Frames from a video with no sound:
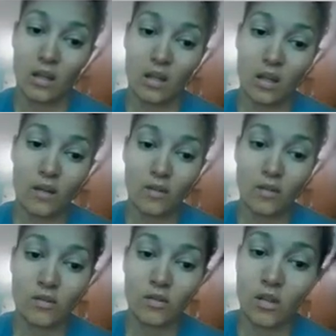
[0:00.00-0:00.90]
It
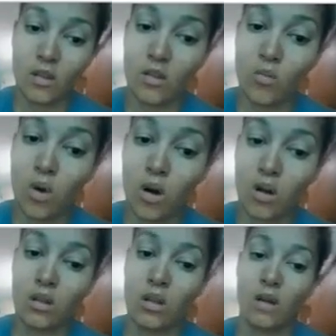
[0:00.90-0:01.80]
covers the
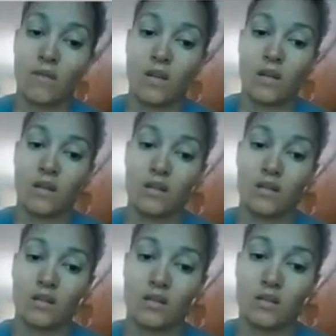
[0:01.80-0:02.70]
wall of the
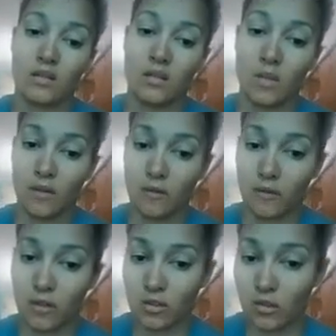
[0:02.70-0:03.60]

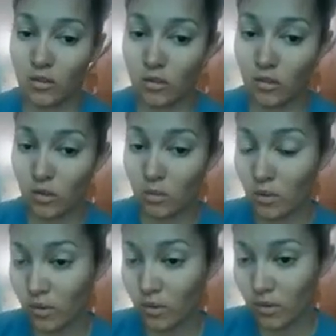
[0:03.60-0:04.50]
seminiferous
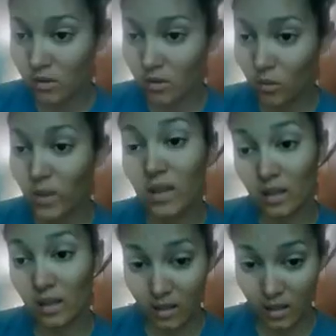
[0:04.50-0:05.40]
tubules
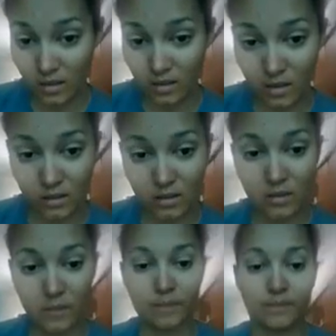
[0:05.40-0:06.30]
within the testes.